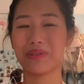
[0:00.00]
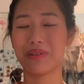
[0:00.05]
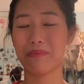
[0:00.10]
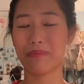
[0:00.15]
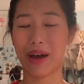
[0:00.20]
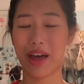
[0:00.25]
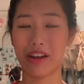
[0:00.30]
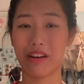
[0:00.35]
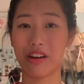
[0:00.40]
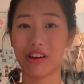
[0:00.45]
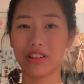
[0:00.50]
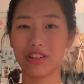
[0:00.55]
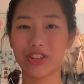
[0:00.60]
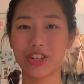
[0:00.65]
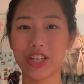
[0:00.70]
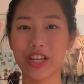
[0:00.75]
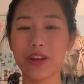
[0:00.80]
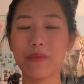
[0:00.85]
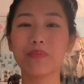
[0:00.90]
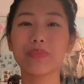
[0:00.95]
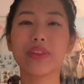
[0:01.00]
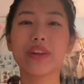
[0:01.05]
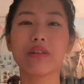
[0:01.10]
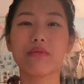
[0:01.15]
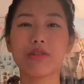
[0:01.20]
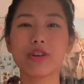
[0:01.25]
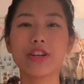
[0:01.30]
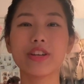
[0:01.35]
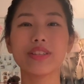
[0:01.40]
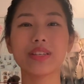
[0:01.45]
in biology,
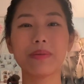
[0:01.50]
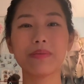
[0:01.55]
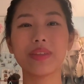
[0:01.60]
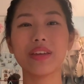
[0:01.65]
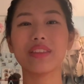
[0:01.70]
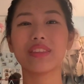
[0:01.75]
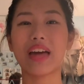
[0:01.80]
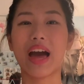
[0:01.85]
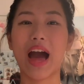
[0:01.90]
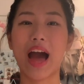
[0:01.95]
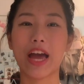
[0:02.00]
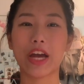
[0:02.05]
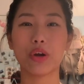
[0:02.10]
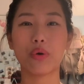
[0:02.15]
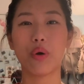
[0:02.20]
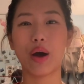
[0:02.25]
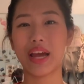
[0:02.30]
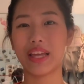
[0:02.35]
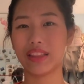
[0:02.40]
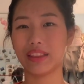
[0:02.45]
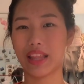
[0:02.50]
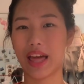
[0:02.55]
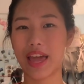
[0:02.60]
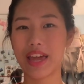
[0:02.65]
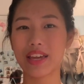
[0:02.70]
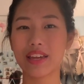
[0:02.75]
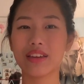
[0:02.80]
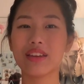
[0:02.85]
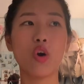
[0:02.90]
which is something that I quite like.